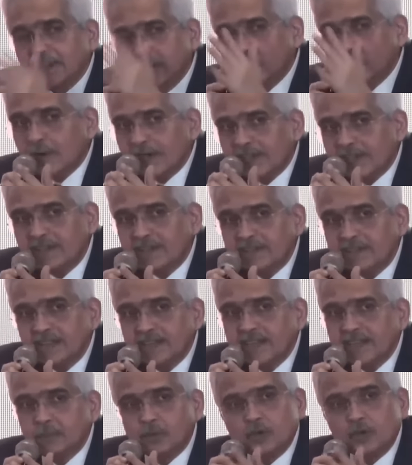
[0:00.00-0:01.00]
I do agree
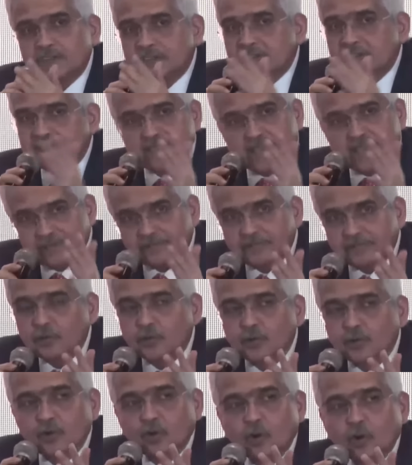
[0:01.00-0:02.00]
that deposits have
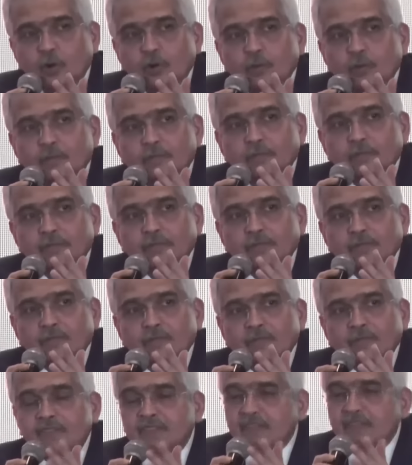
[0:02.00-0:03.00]
to grow.
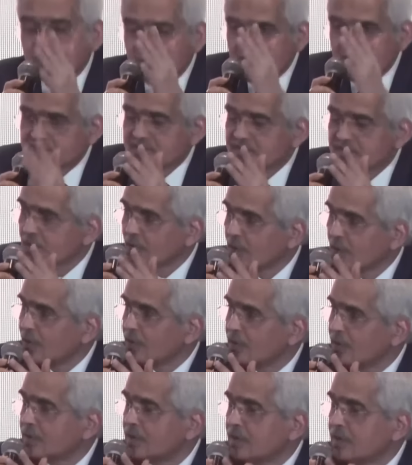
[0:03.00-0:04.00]
They must
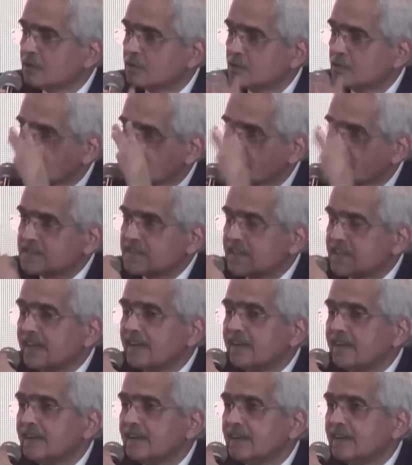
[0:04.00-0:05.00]
grow to
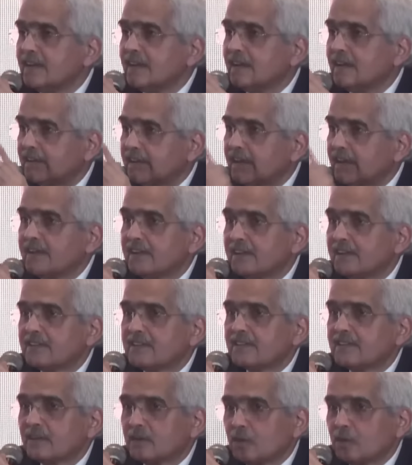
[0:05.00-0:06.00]
sustain
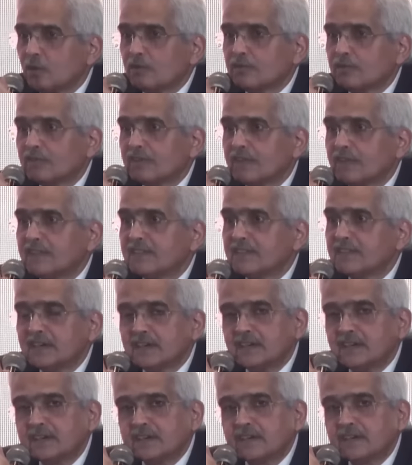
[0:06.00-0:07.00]
credit growth in
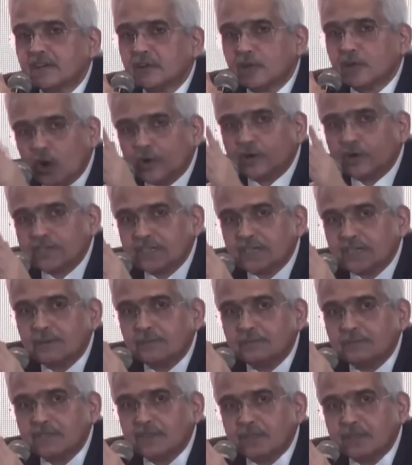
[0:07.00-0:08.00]
the long
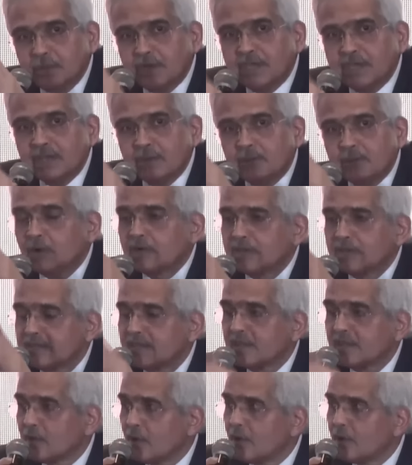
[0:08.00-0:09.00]
term, in the medium or
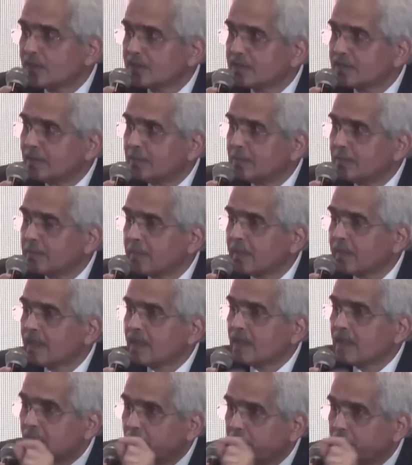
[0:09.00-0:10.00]
in the long term.
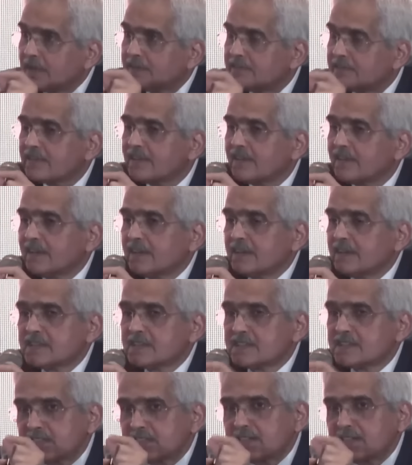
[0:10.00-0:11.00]
But
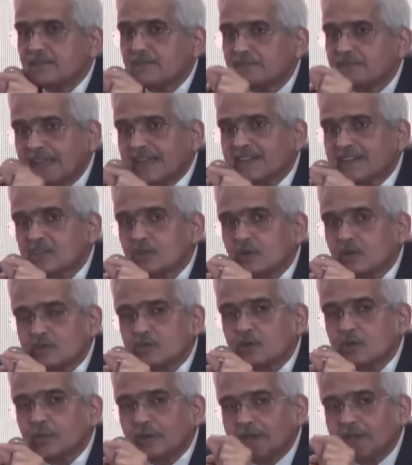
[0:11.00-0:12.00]
certain facts
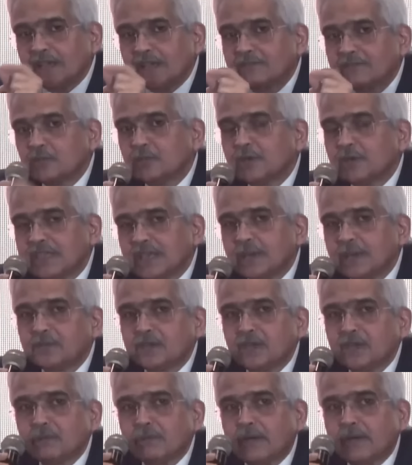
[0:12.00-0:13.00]
also will have to be
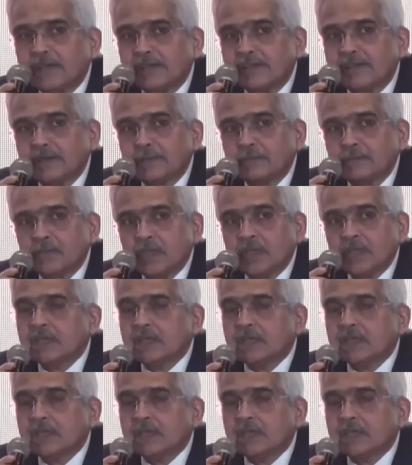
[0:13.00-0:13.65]
kept in mind.